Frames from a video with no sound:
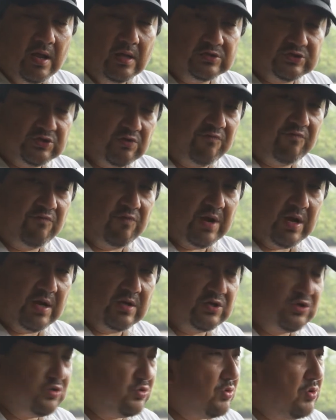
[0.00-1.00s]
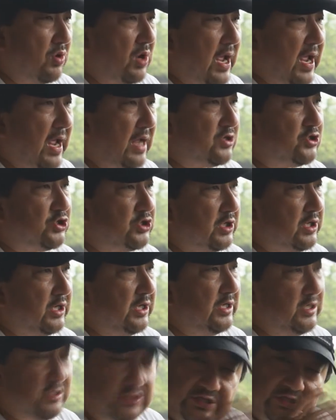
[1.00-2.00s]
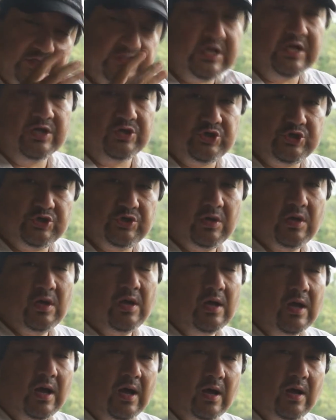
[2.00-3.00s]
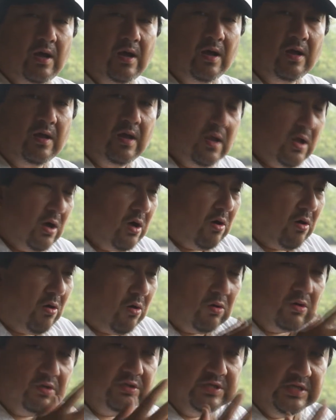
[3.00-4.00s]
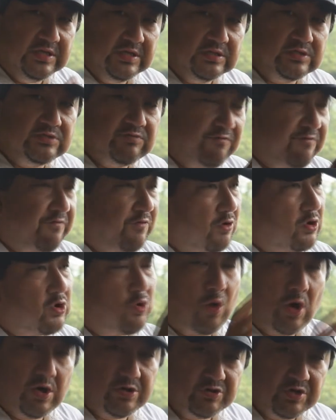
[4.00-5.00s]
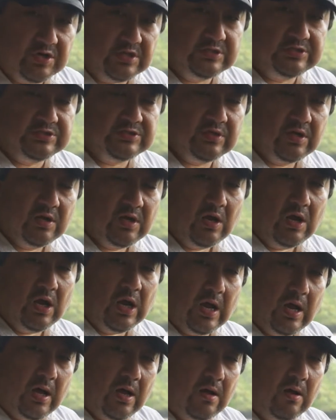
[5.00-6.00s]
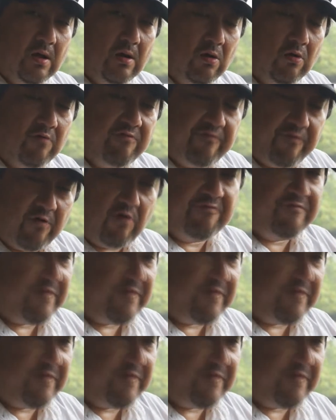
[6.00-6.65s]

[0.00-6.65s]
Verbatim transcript: a software to actually stitch uh, all these four quadrants uh, or four